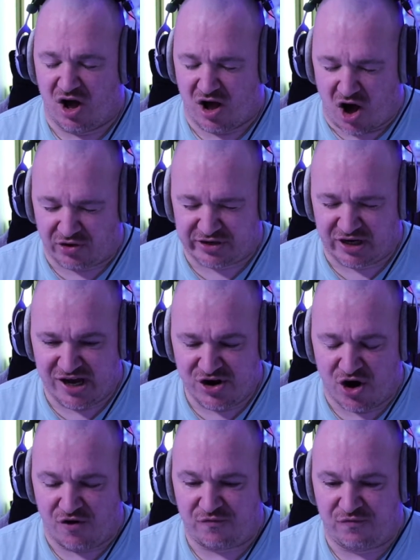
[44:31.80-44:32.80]
Oddly
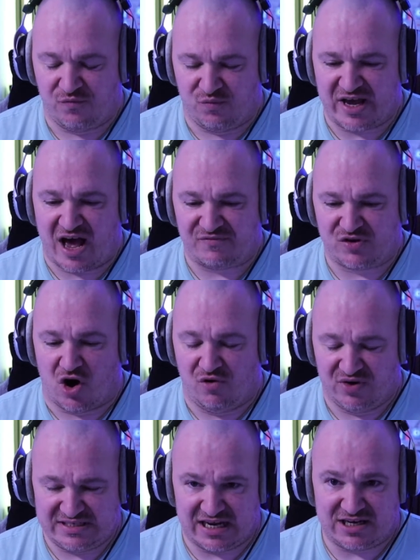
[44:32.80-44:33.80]
enough, we have got
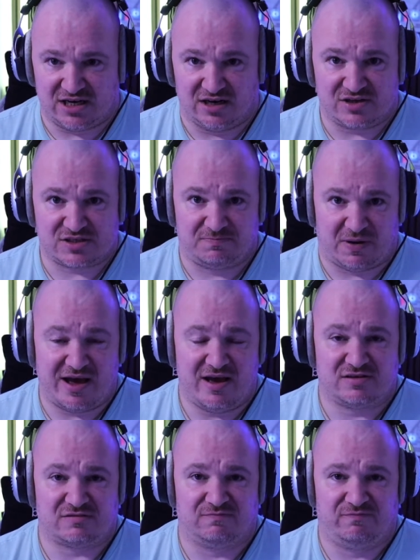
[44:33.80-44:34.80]
ridiculous
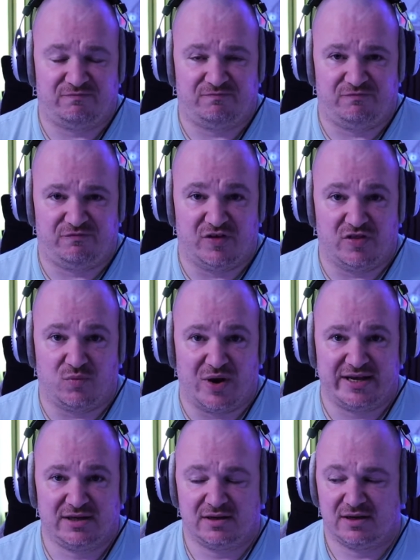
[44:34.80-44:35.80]
players for the
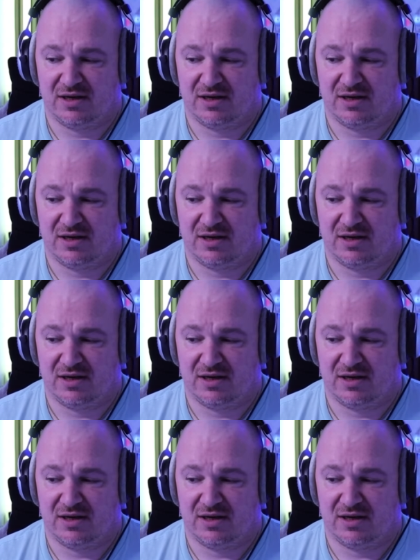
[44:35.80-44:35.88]
wing,